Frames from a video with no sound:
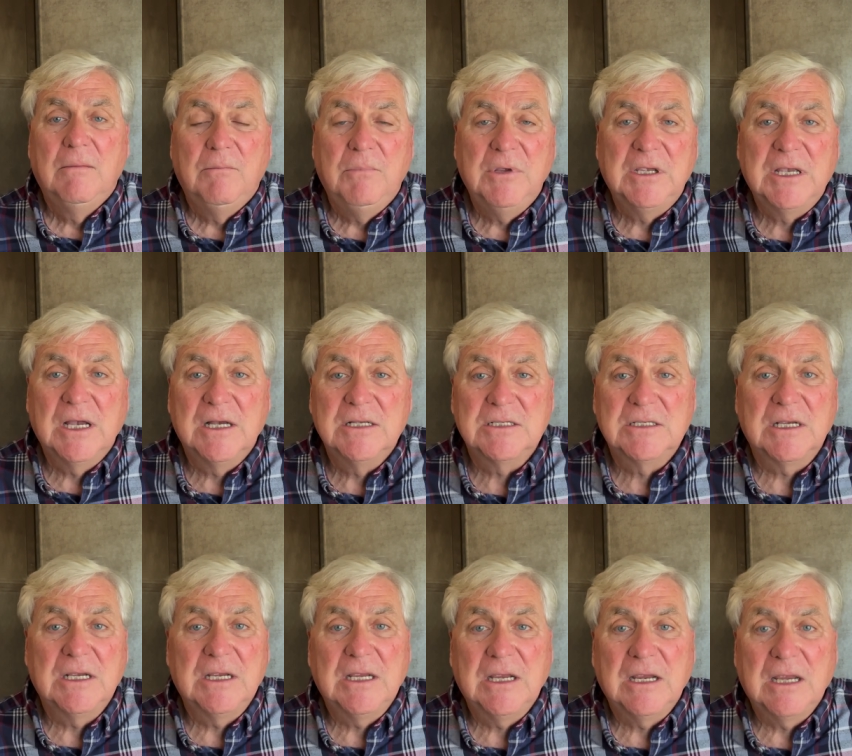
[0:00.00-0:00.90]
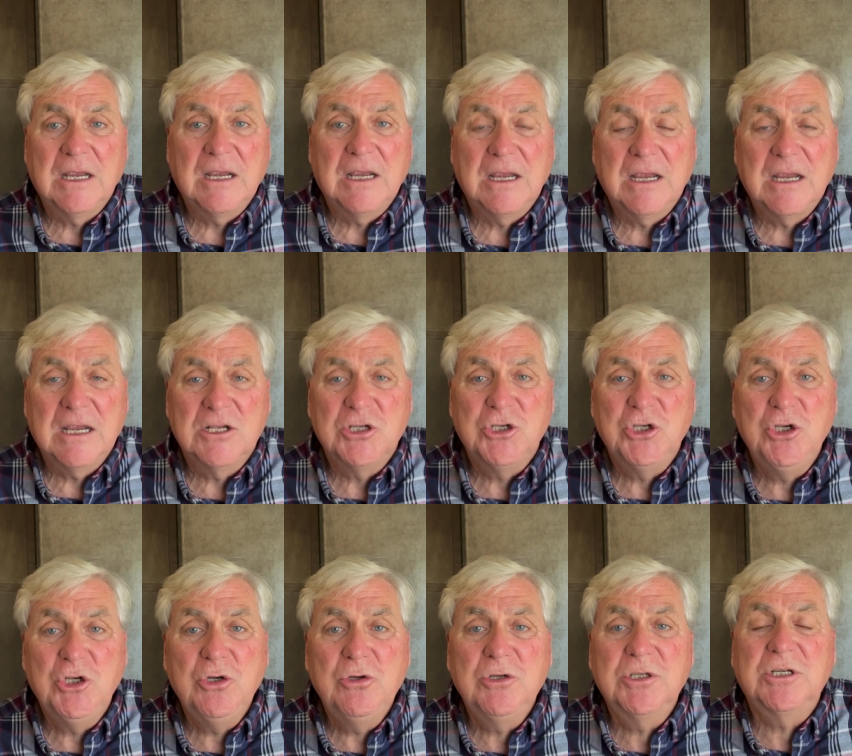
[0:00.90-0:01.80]
Because as
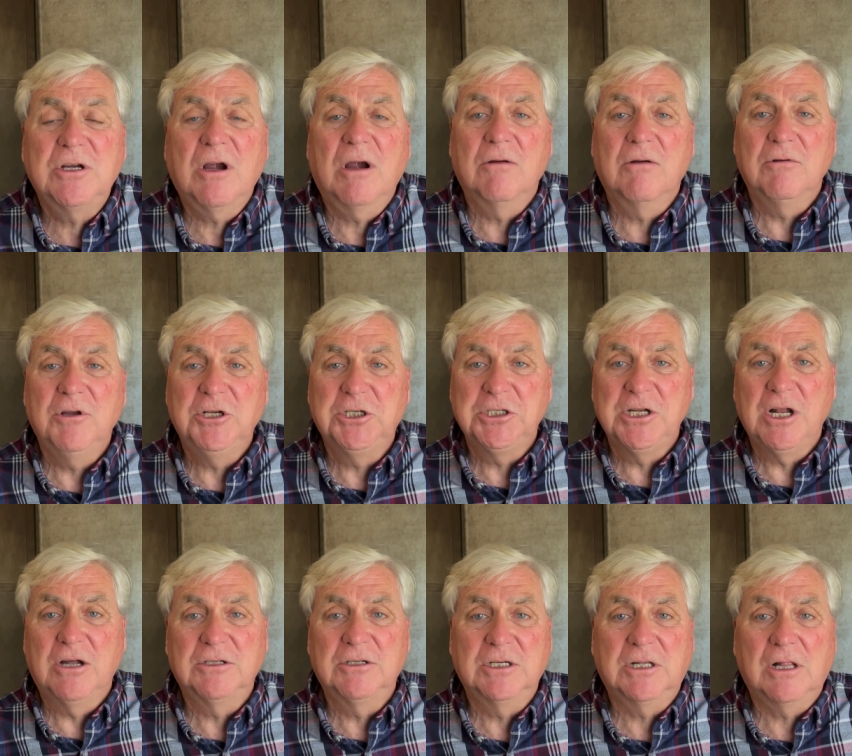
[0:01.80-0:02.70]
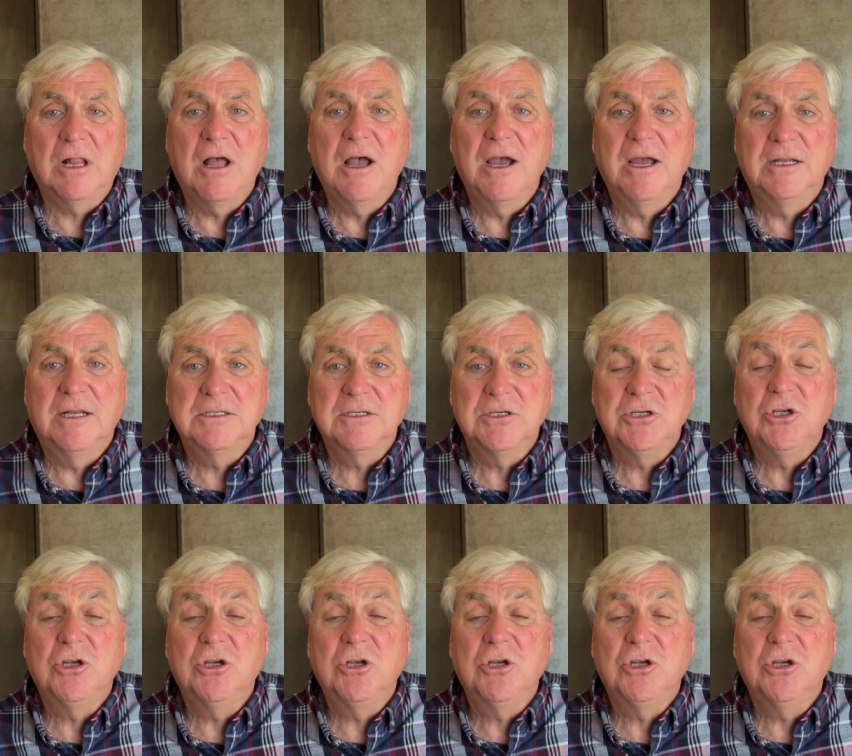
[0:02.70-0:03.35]
you start reaching out to clients,